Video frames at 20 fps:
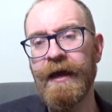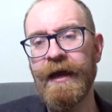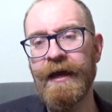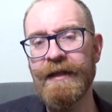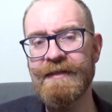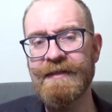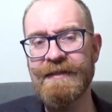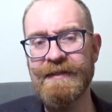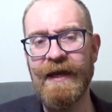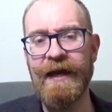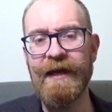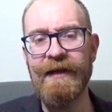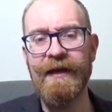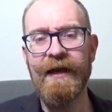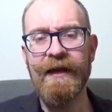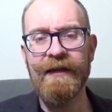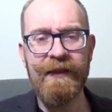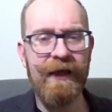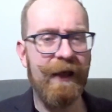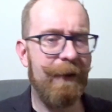Instead,
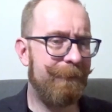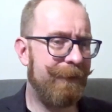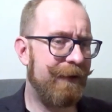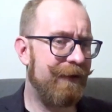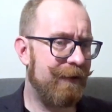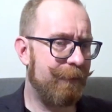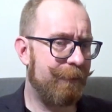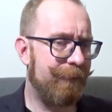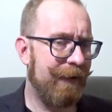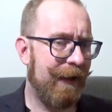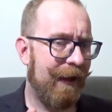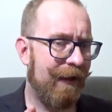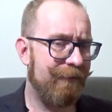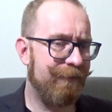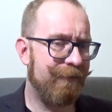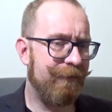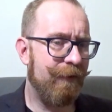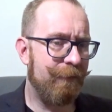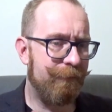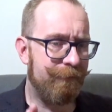they appear to
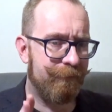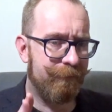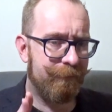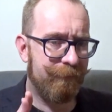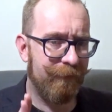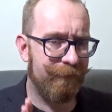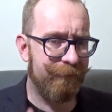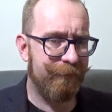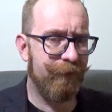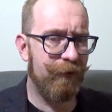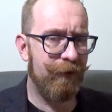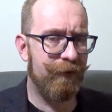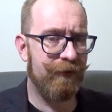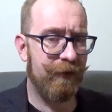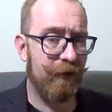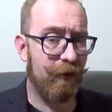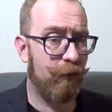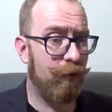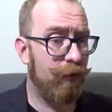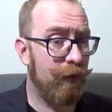have preferred
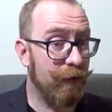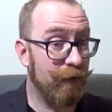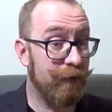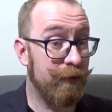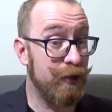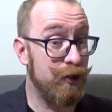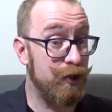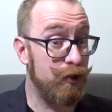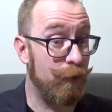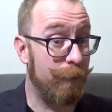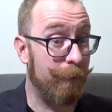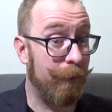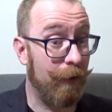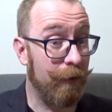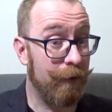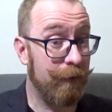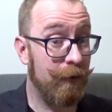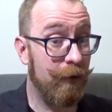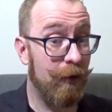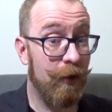the quilted
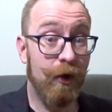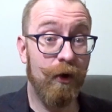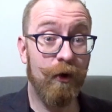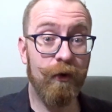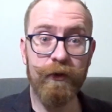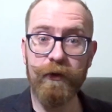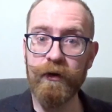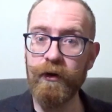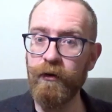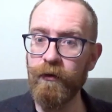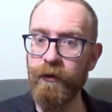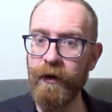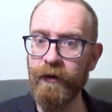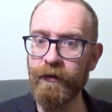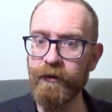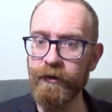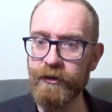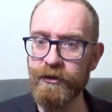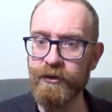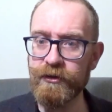jupon or the
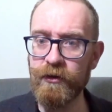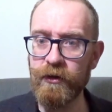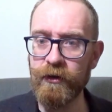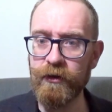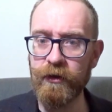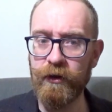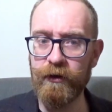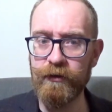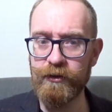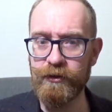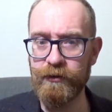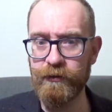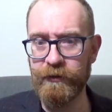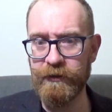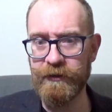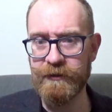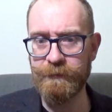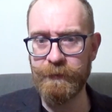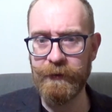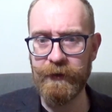heraldic surcoat during
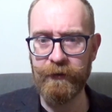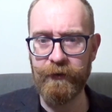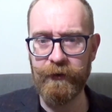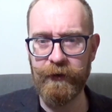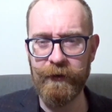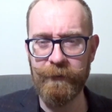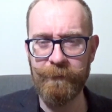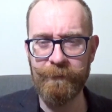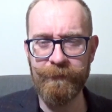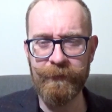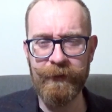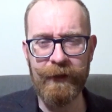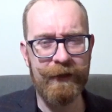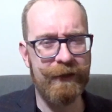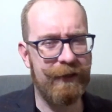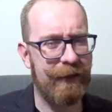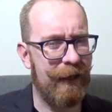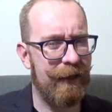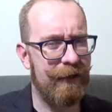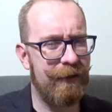this period.
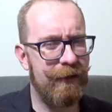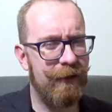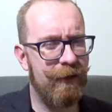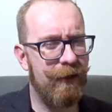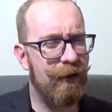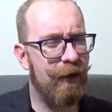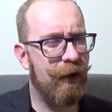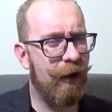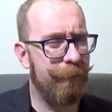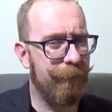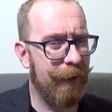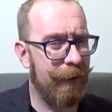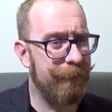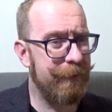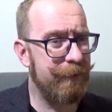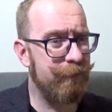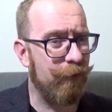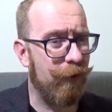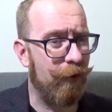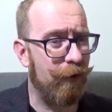Again, I may
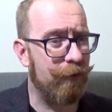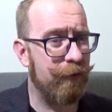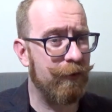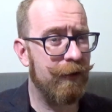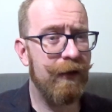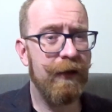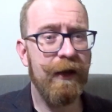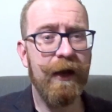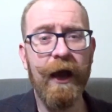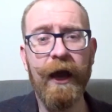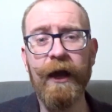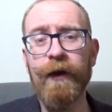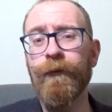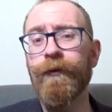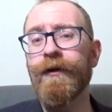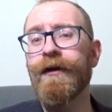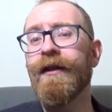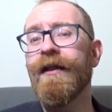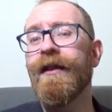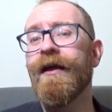be wrong, and
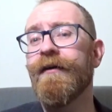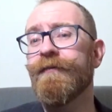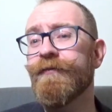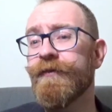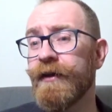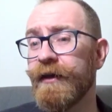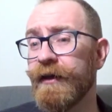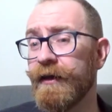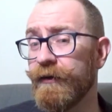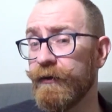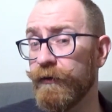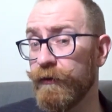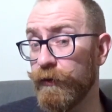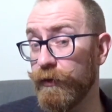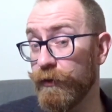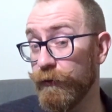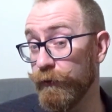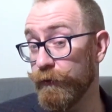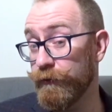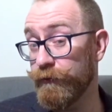would love to hear your
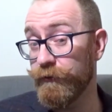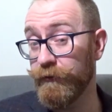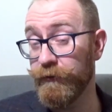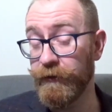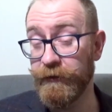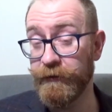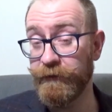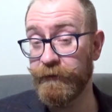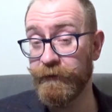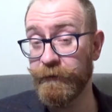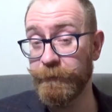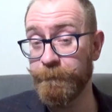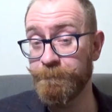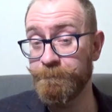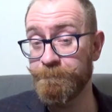thoughts on this.